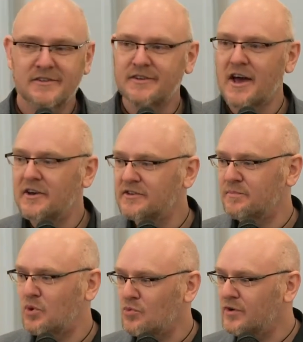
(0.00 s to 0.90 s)
starting to
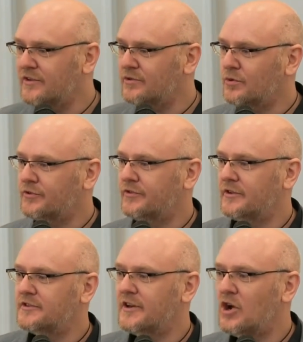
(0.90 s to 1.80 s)
put resources
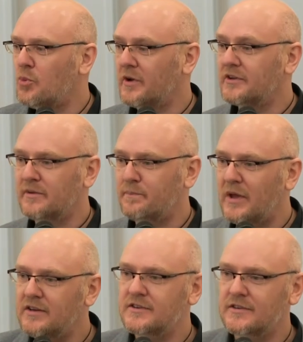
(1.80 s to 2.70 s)
into helping
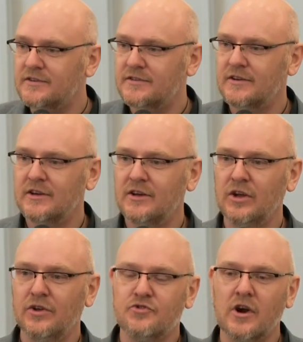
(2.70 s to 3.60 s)
dependent
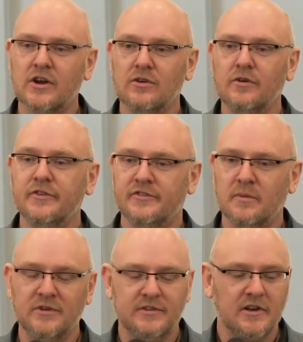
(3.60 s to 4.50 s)
drug users
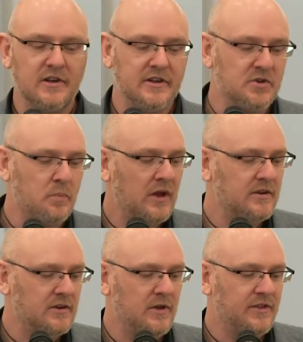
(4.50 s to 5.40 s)
and particularly
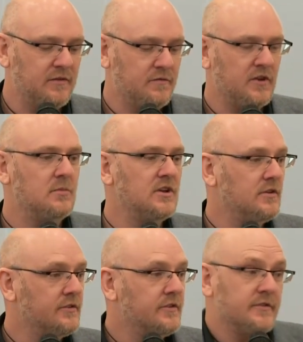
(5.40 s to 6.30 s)
dependent methamphetamine
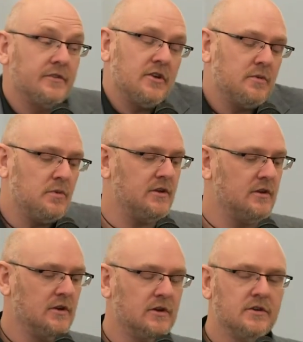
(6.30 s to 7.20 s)
users is going to
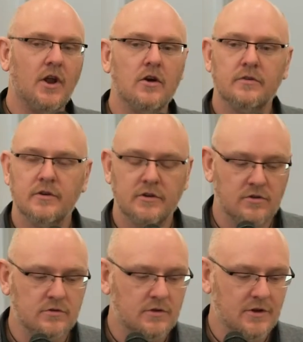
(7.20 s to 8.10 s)
be, you know,
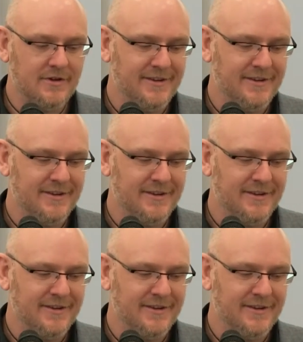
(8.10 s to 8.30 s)
good,